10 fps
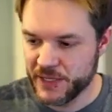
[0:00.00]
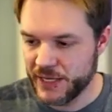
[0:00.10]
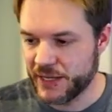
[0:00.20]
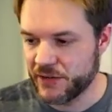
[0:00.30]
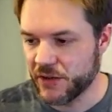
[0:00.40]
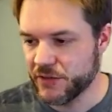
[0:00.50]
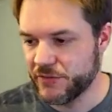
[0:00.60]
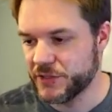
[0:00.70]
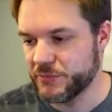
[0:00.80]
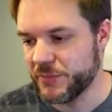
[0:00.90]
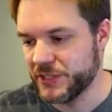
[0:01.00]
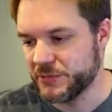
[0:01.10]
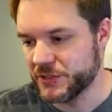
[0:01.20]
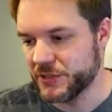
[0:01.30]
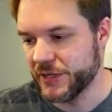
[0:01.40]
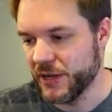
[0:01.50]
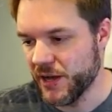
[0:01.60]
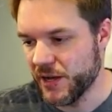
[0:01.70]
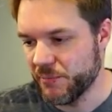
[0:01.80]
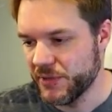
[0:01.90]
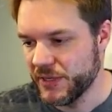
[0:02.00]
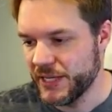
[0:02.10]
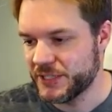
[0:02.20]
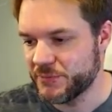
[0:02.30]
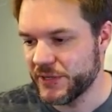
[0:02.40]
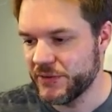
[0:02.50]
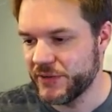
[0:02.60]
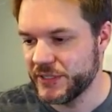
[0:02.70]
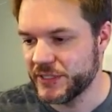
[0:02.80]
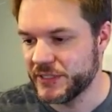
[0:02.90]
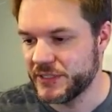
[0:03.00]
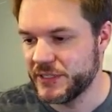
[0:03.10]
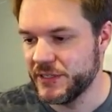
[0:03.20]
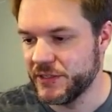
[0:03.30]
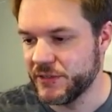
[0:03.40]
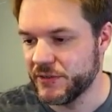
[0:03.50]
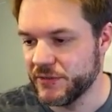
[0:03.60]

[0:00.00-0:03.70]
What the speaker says: and all of this momentum is going up. It's probably going to continue